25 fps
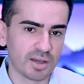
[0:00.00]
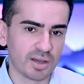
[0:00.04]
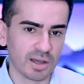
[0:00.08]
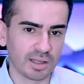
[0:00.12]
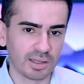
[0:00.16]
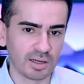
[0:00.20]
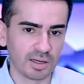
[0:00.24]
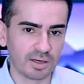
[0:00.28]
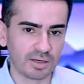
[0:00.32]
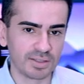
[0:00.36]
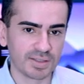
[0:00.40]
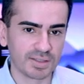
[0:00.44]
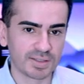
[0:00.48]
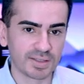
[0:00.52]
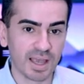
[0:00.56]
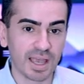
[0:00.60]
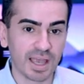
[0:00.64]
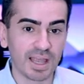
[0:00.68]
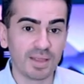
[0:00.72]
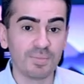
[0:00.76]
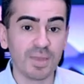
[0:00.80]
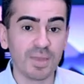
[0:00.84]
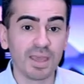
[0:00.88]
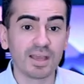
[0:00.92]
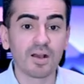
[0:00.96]
colors
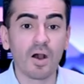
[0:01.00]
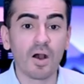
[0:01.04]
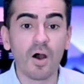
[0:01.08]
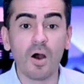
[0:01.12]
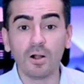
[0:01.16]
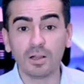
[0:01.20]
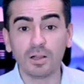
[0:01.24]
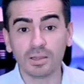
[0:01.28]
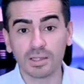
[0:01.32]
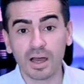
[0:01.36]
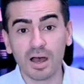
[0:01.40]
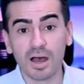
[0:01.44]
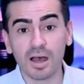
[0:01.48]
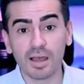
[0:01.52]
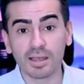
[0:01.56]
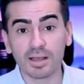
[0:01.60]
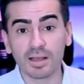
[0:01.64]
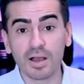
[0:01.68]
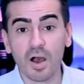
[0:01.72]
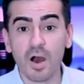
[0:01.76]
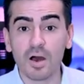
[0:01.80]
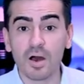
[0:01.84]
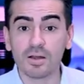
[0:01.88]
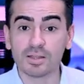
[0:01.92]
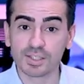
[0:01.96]
and make all the
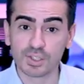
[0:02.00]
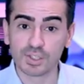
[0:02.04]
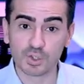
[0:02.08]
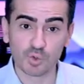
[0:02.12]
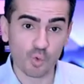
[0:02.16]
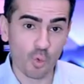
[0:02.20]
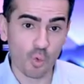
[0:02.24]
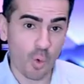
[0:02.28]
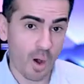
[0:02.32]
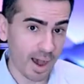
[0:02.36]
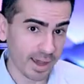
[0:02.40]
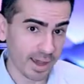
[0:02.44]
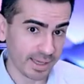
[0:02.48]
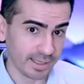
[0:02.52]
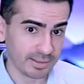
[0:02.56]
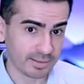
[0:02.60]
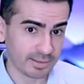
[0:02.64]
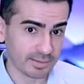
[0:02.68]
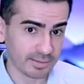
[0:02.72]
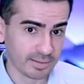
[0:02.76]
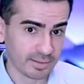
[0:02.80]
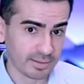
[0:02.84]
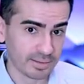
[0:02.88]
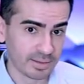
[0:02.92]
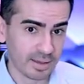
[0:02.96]
icons white.